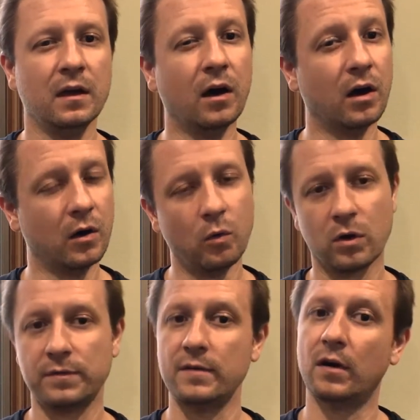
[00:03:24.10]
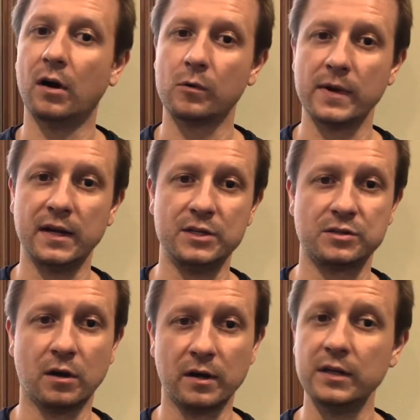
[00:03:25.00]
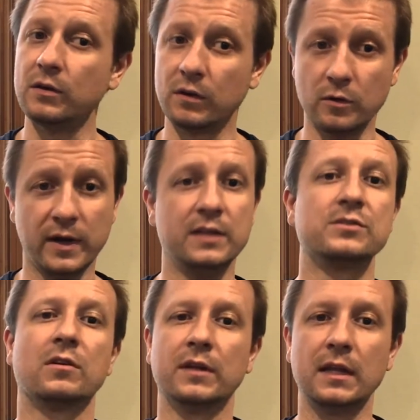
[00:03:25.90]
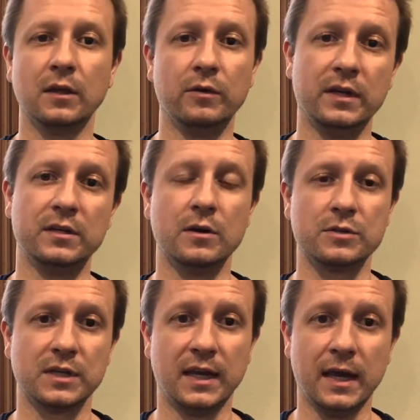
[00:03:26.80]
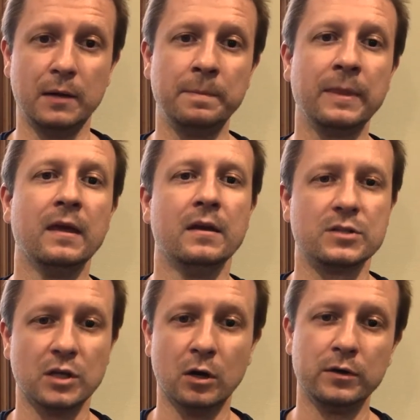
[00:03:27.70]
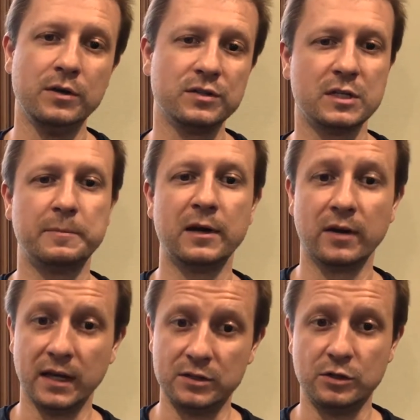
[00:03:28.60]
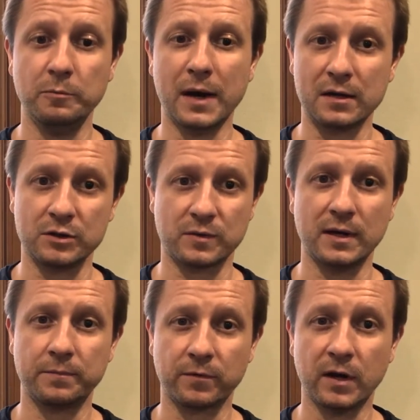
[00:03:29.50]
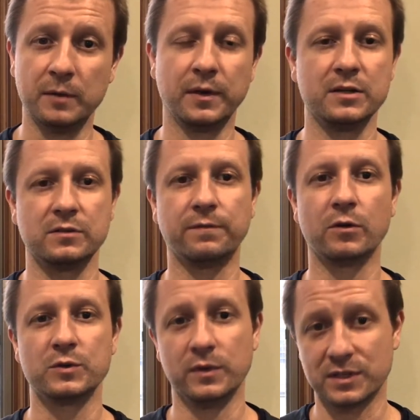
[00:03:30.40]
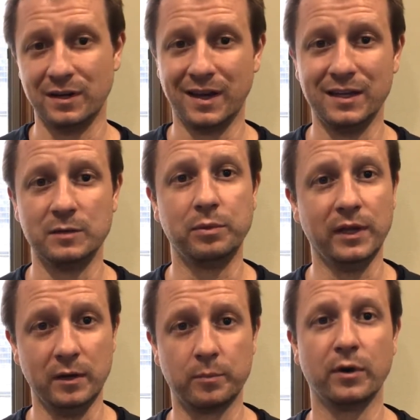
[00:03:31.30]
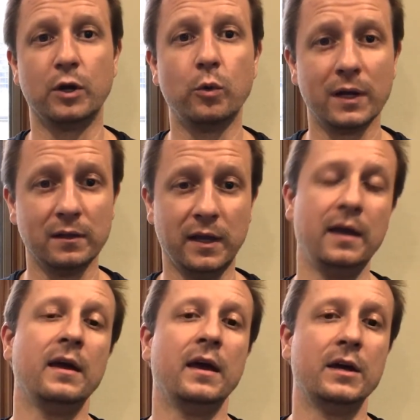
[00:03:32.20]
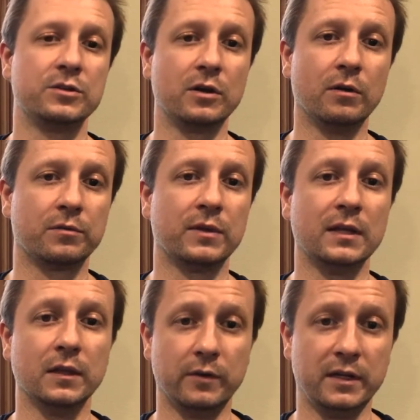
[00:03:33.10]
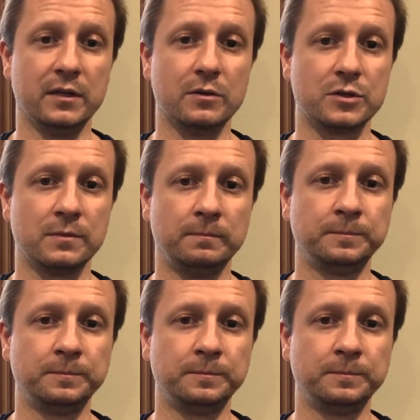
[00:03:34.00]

Or if they've already started, you can go ahead and start on that loading dose again. So usually it's better to get 2 bottles right up front because the first one's going to get depleted pretty quickly as you're going through that loading dose.